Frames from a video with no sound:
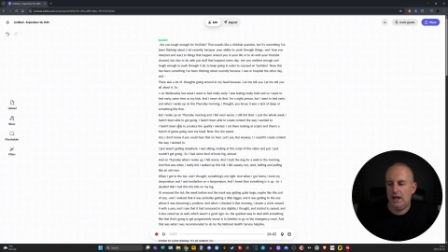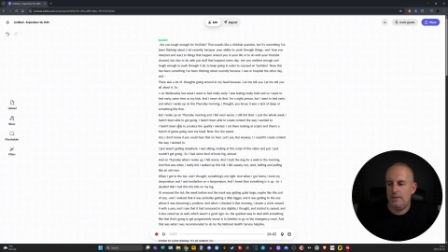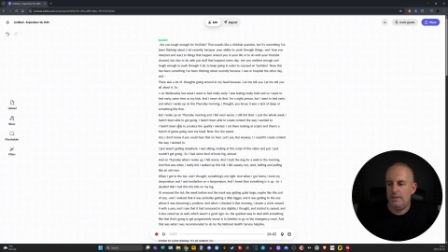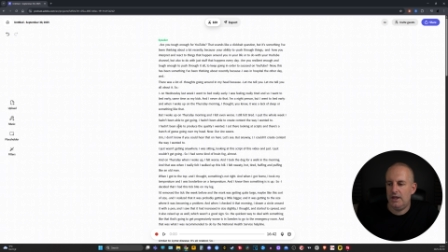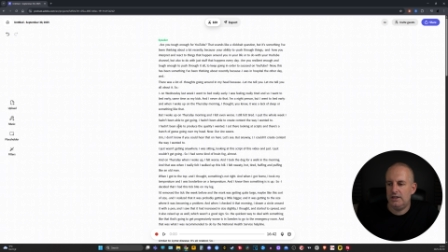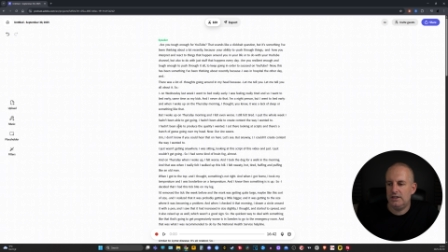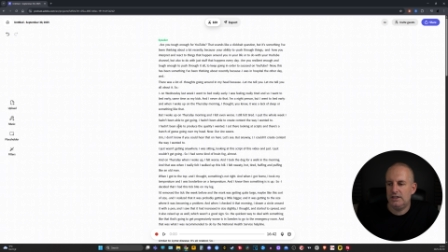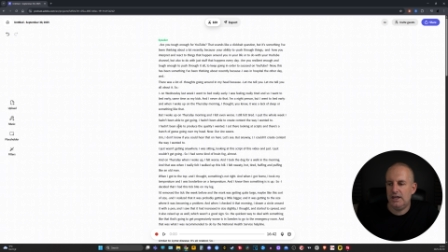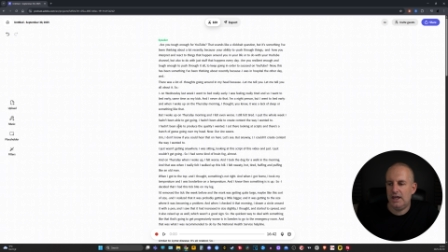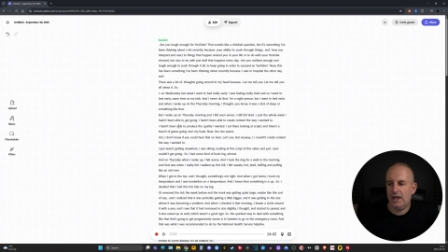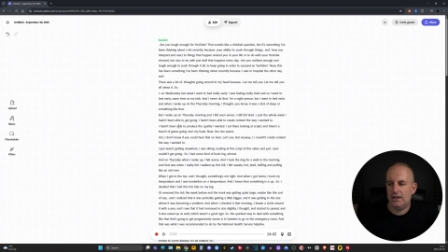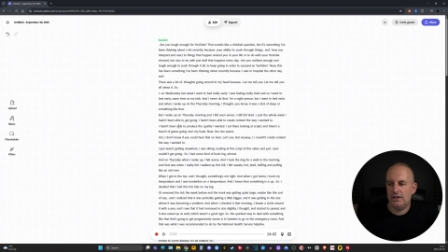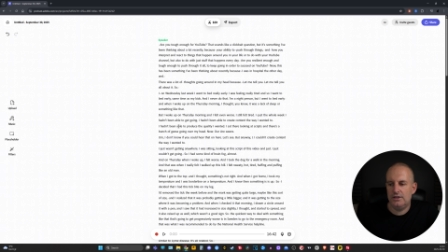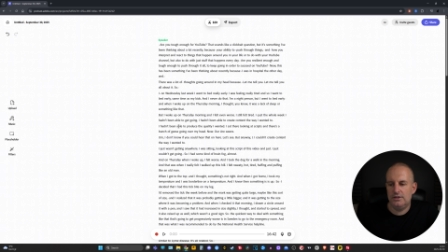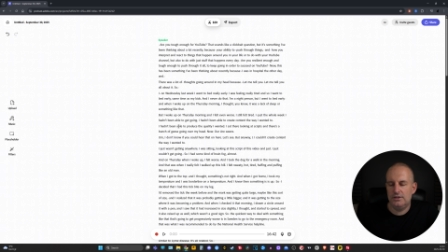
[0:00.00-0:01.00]
and then
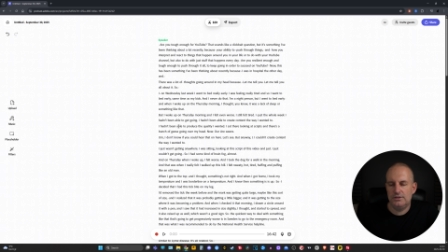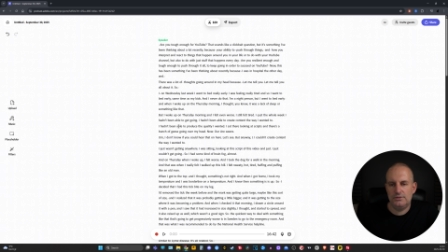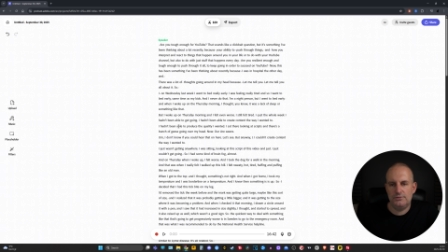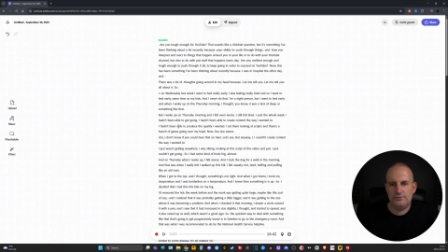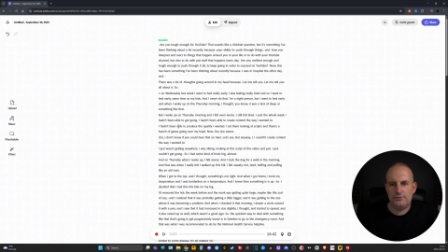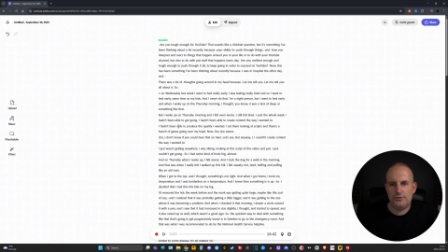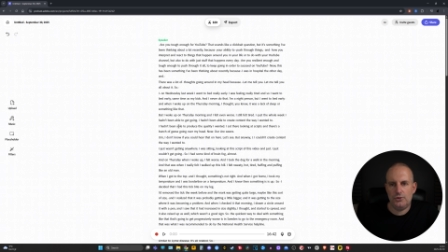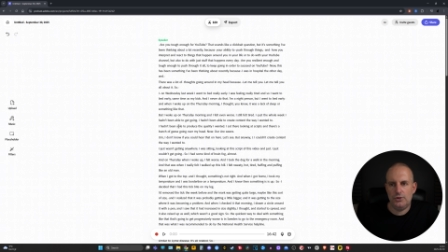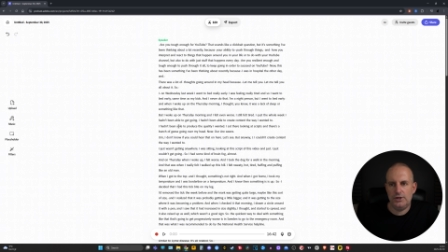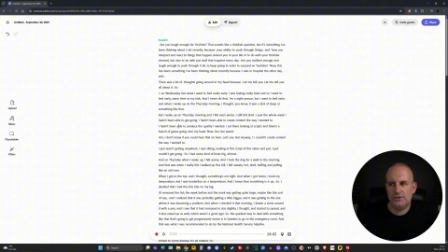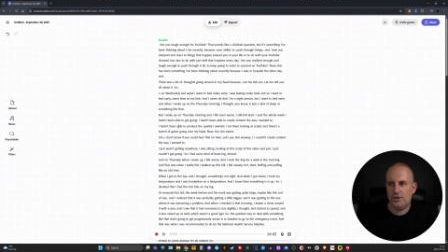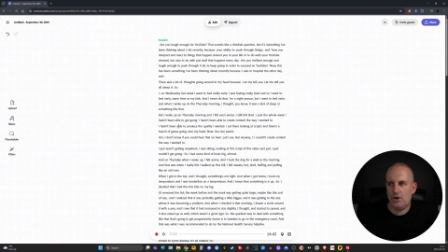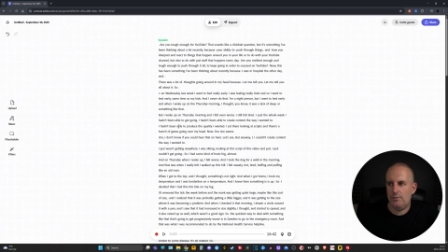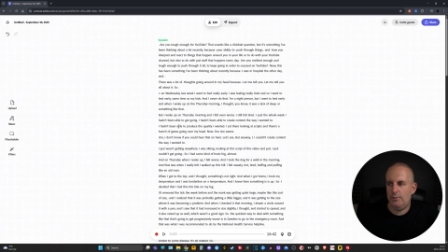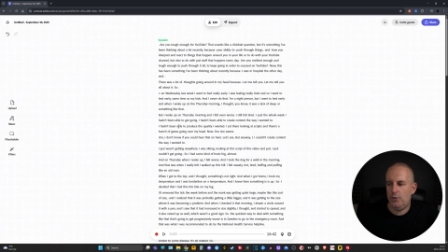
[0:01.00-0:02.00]
get, for
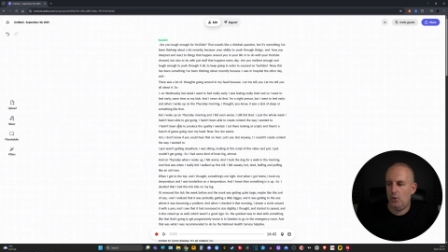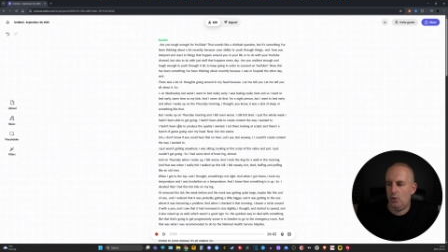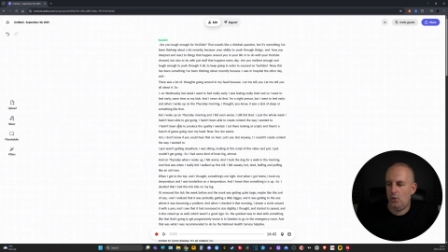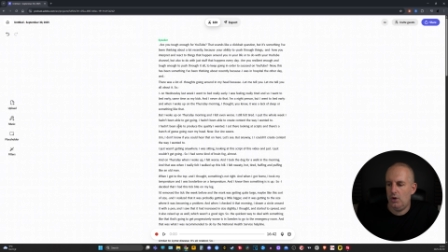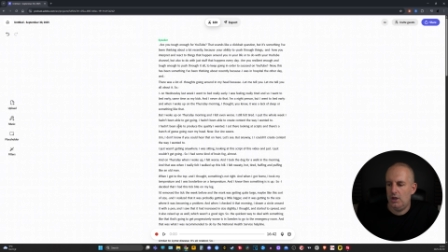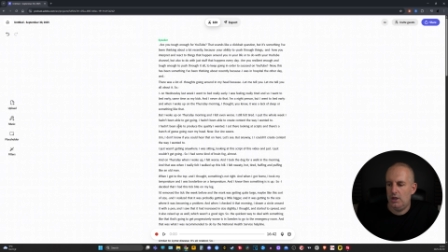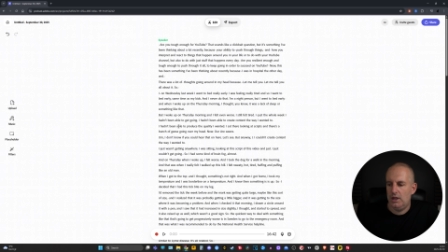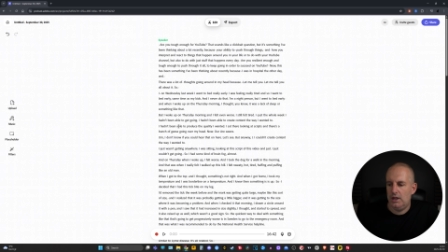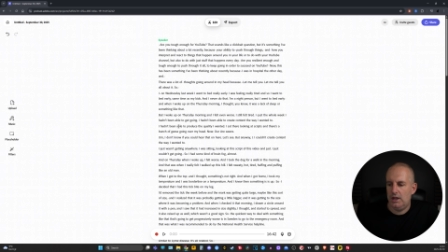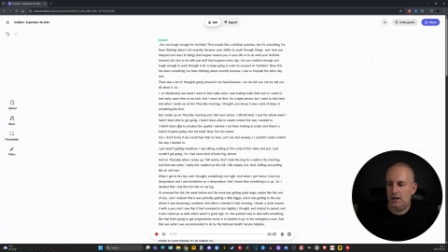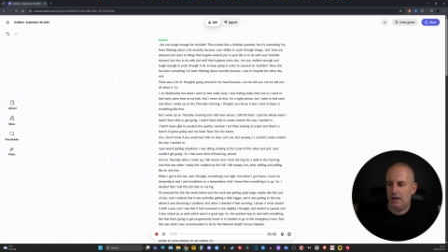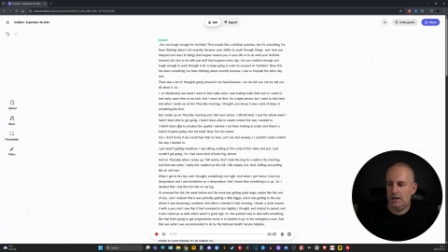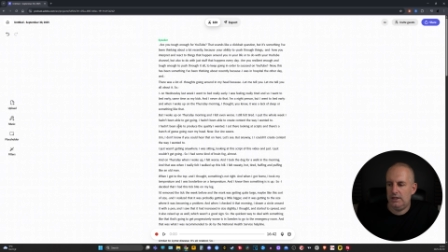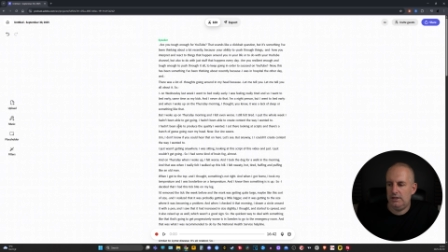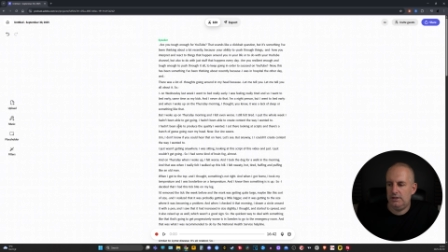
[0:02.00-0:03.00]
example,
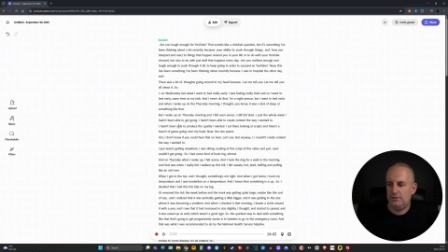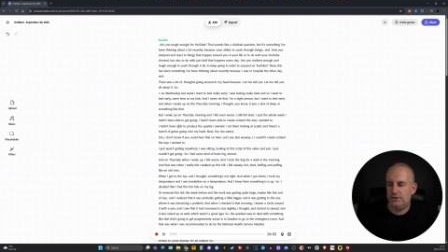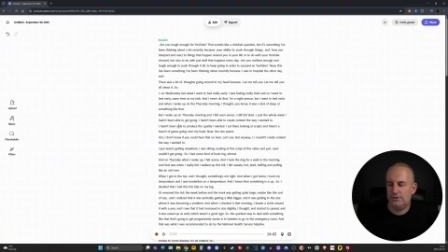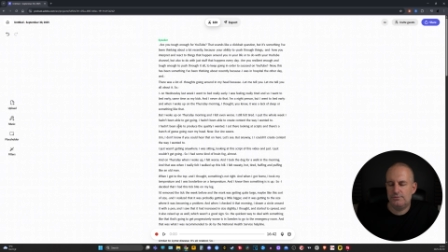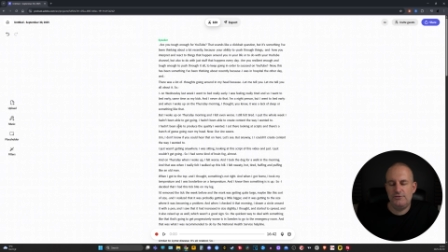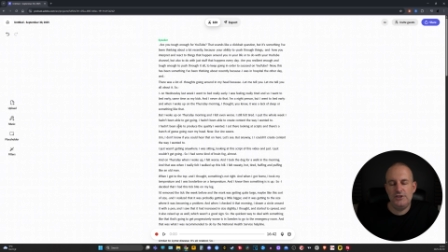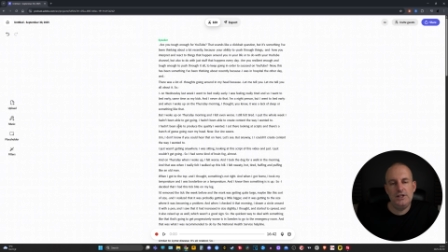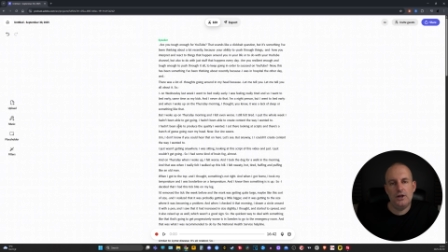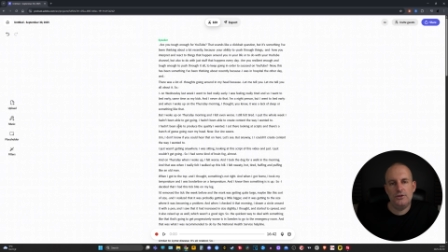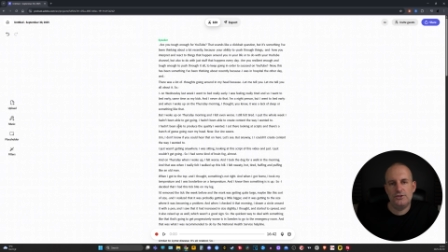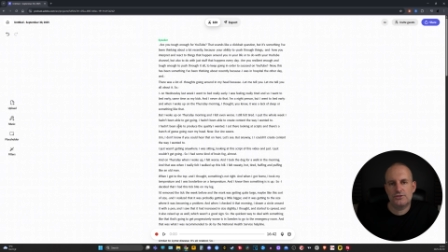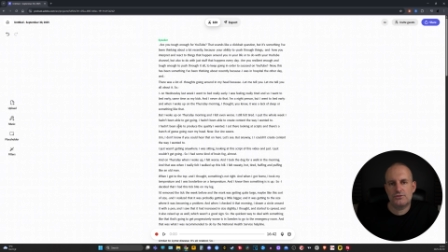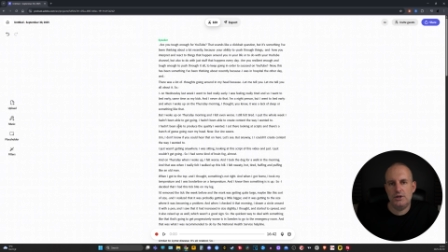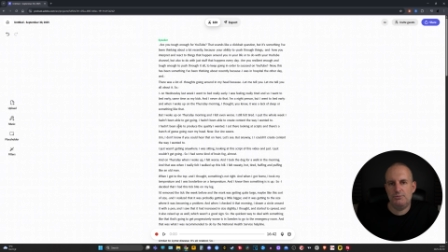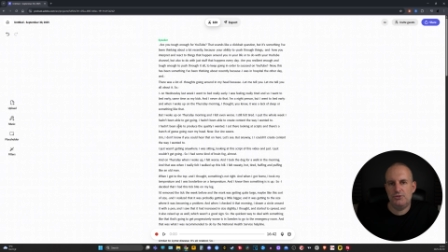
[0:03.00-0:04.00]
a video
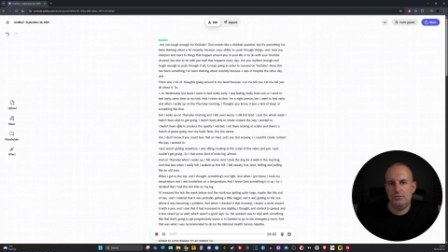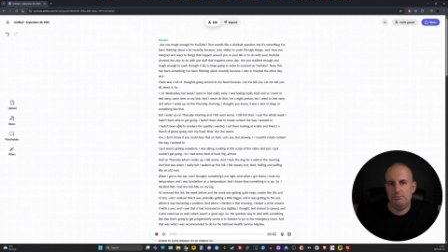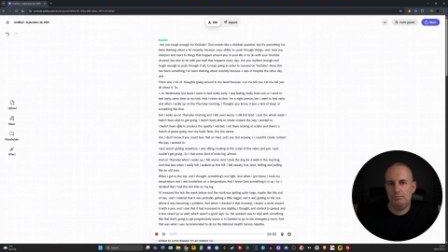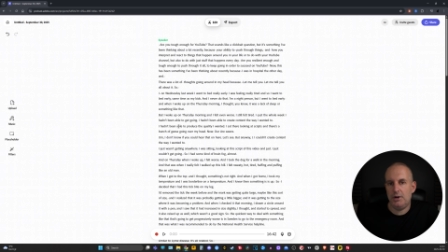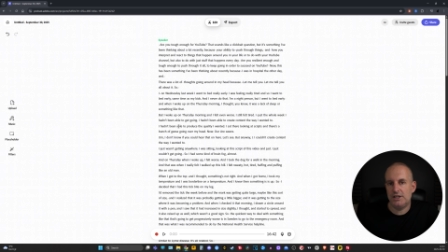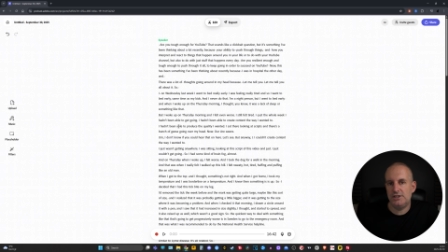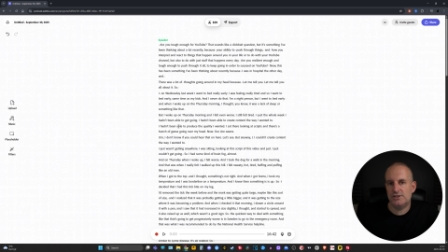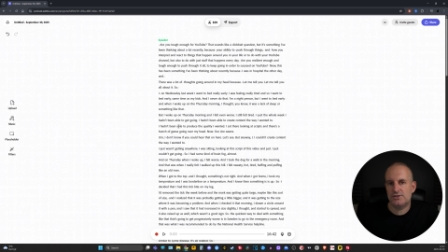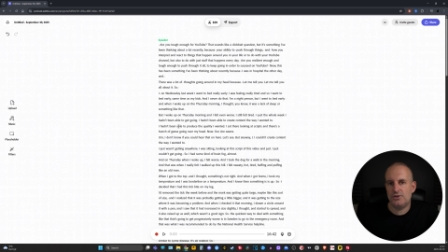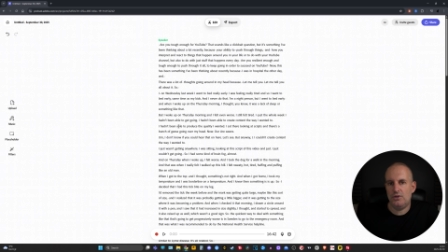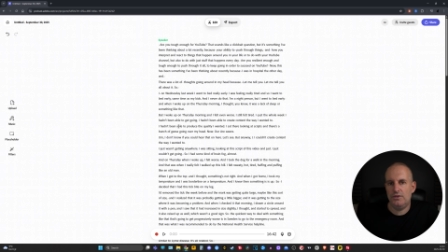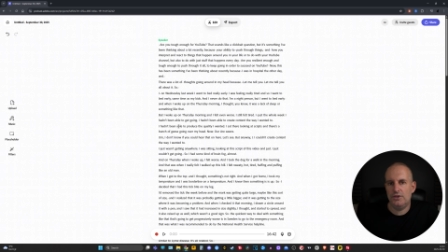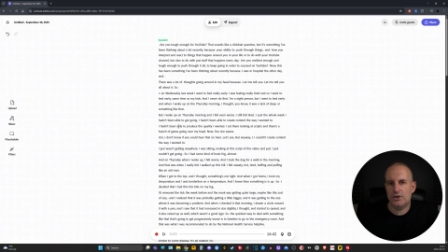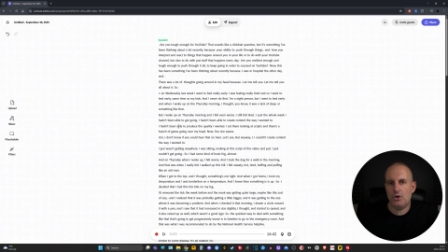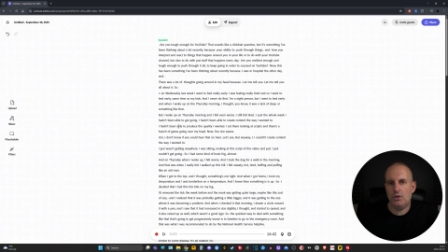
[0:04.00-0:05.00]
description based on the